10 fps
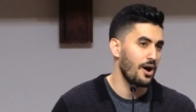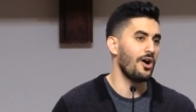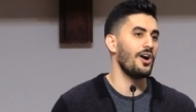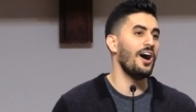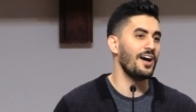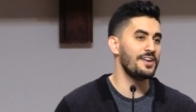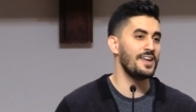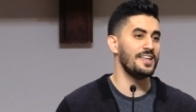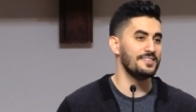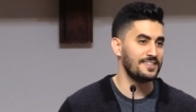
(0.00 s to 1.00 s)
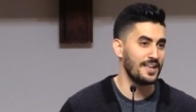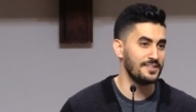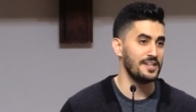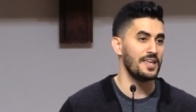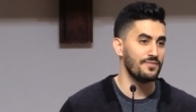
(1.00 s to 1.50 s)
are
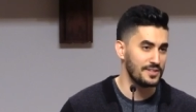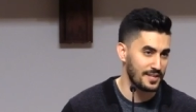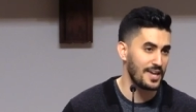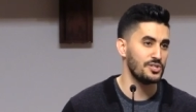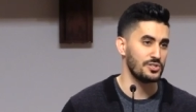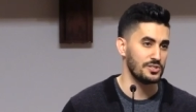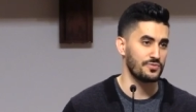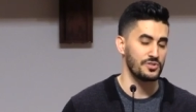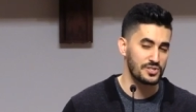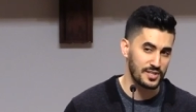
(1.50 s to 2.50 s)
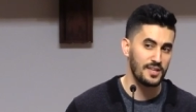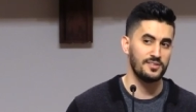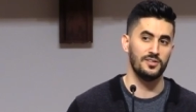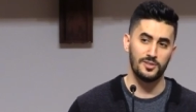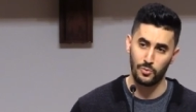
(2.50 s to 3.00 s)
unintended invitations for
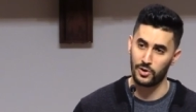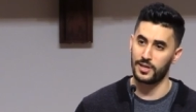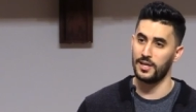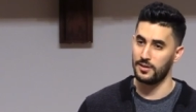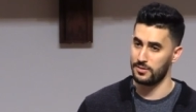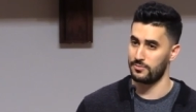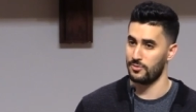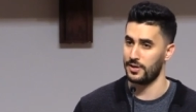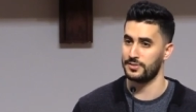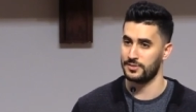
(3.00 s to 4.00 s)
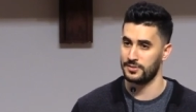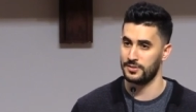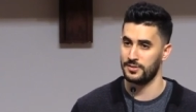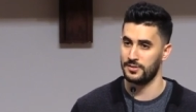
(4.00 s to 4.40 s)
Satan to work in and through us.